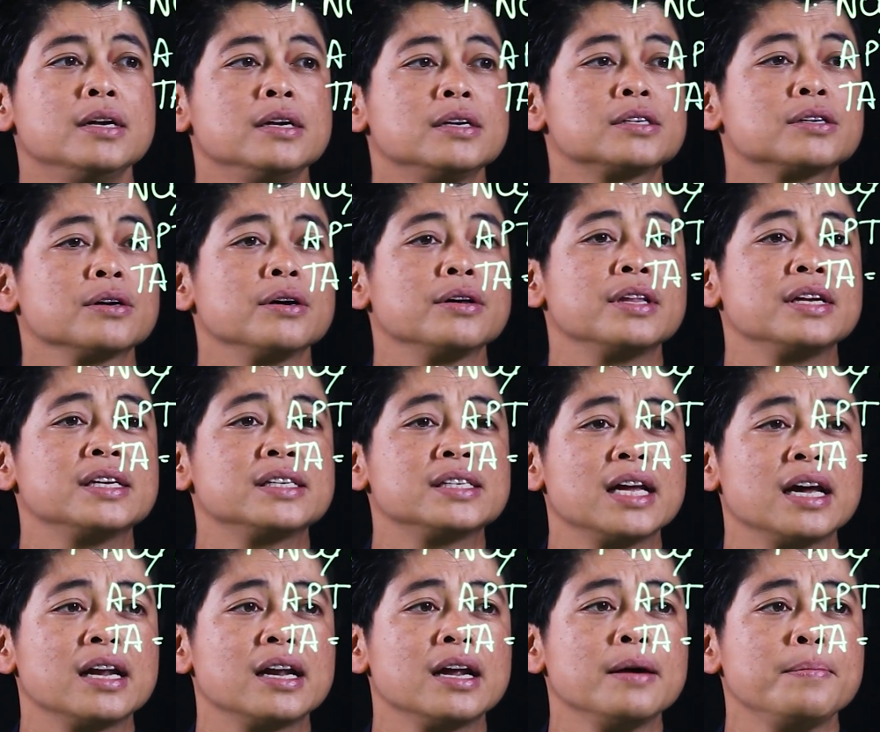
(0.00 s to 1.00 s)
So the
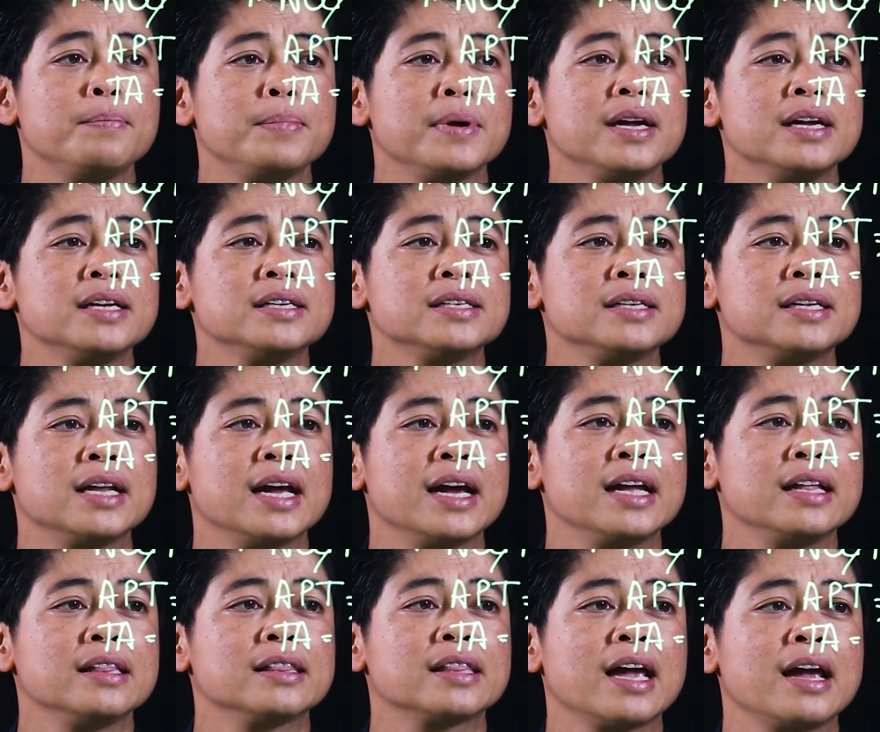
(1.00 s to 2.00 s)
setup is
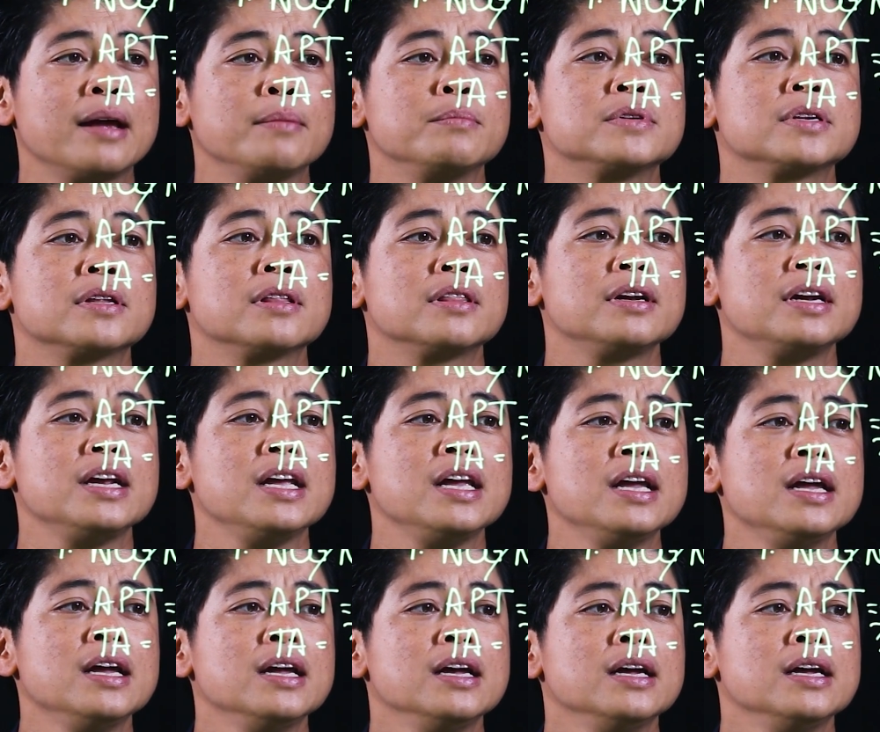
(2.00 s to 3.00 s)
9 times
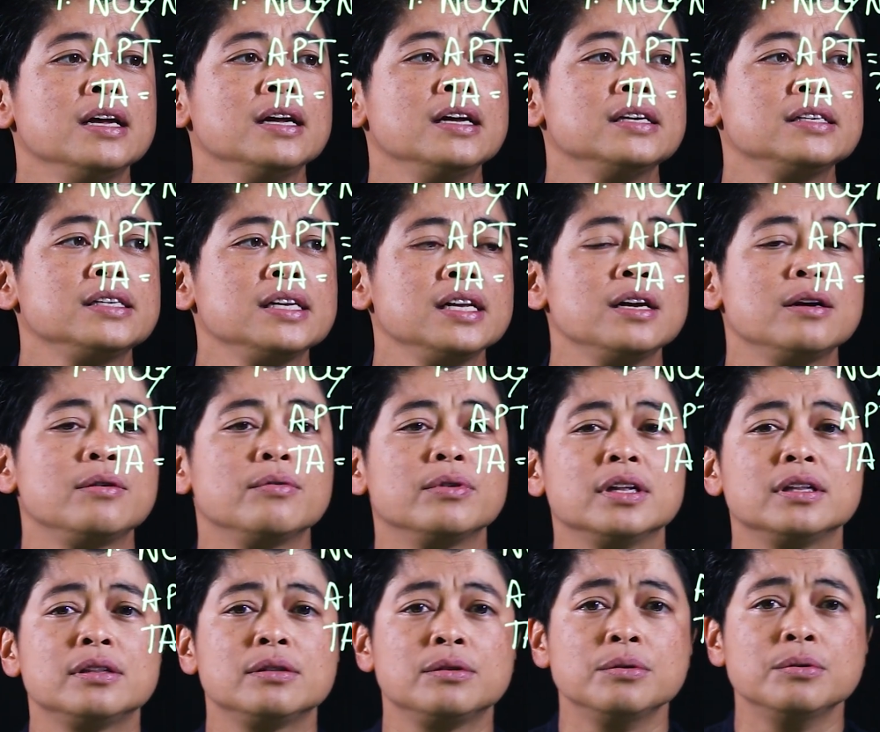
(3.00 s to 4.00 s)
3 is
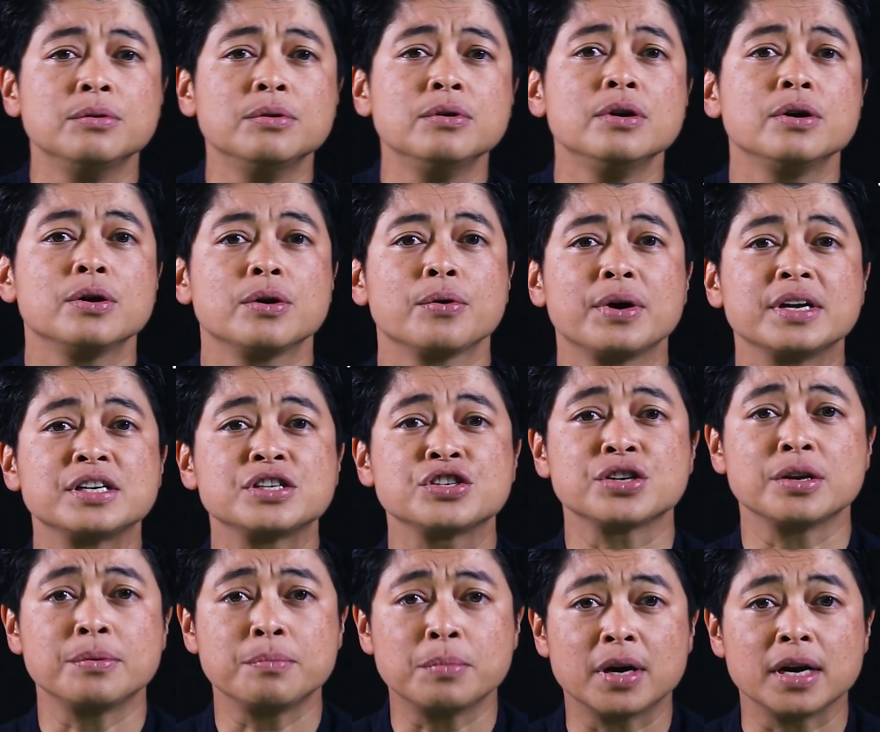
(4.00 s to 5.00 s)
equal to
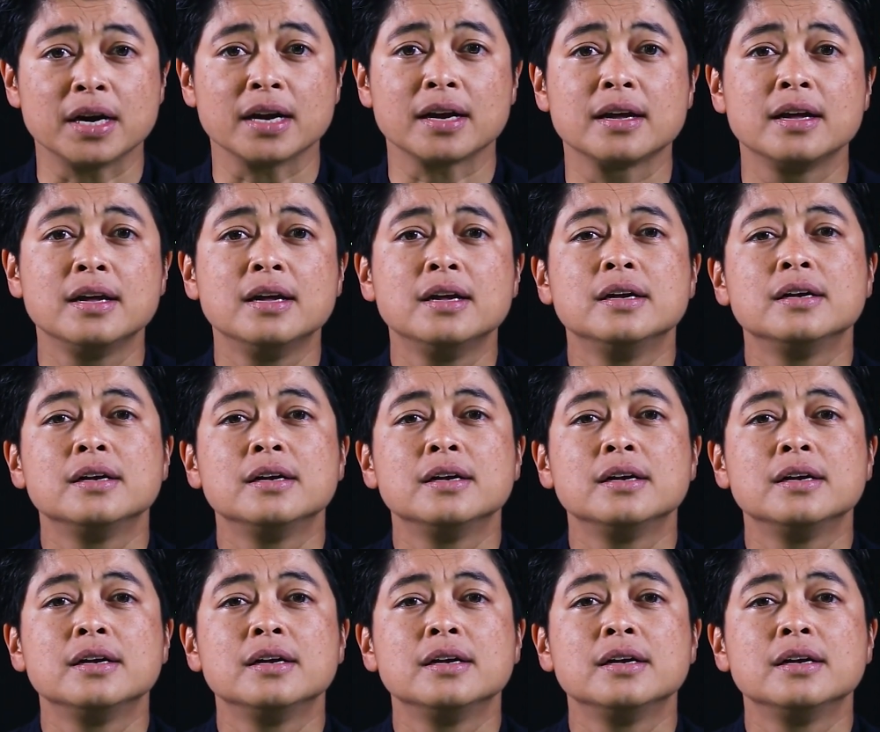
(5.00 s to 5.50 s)
question mark.